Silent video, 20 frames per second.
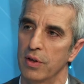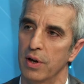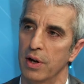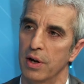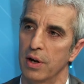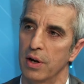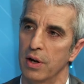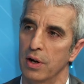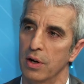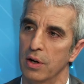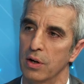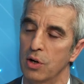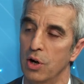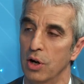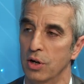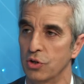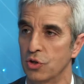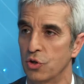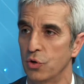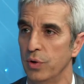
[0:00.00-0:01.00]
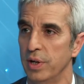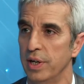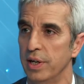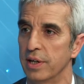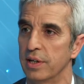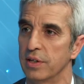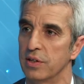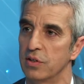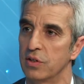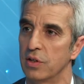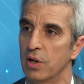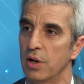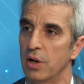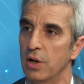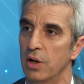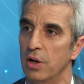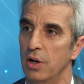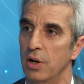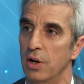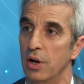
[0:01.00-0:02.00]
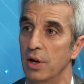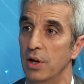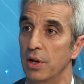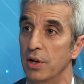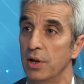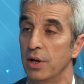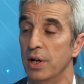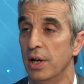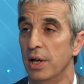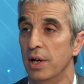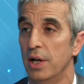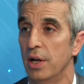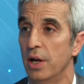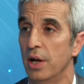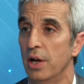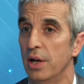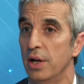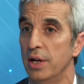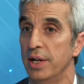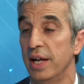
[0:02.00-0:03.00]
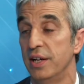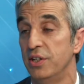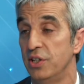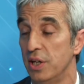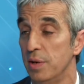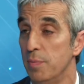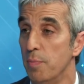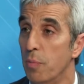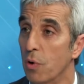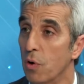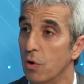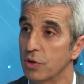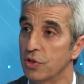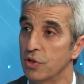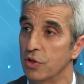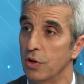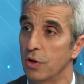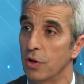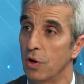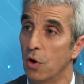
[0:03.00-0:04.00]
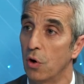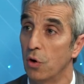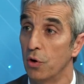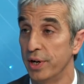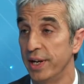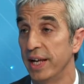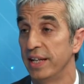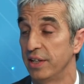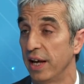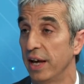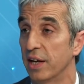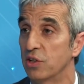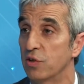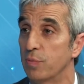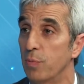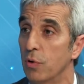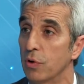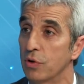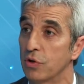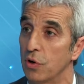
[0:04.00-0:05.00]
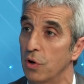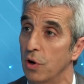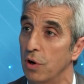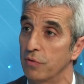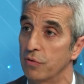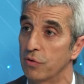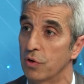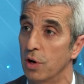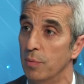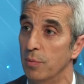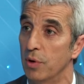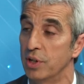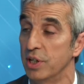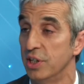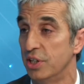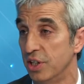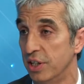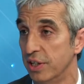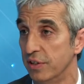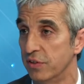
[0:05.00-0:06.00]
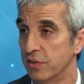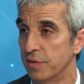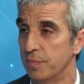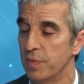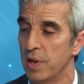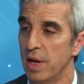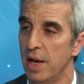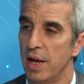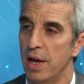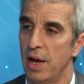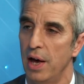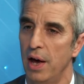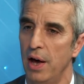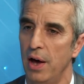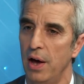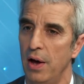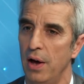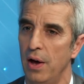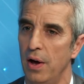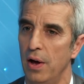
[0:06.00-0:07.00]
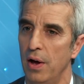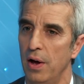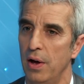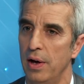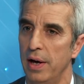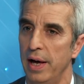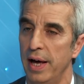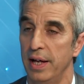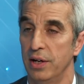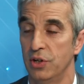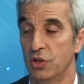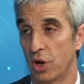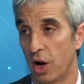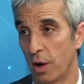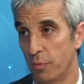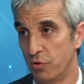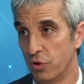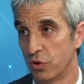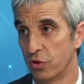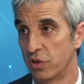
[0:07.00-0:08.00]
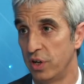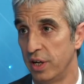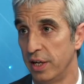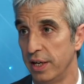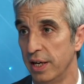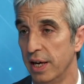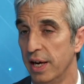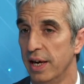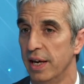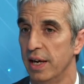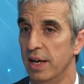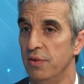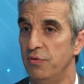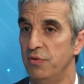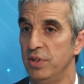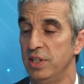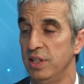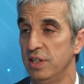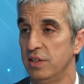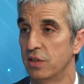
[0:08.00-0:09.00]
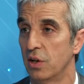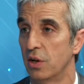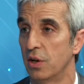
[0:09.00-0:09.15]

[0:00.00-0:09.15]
the country is a net importer or net exporter of commodities. And obviously, if it is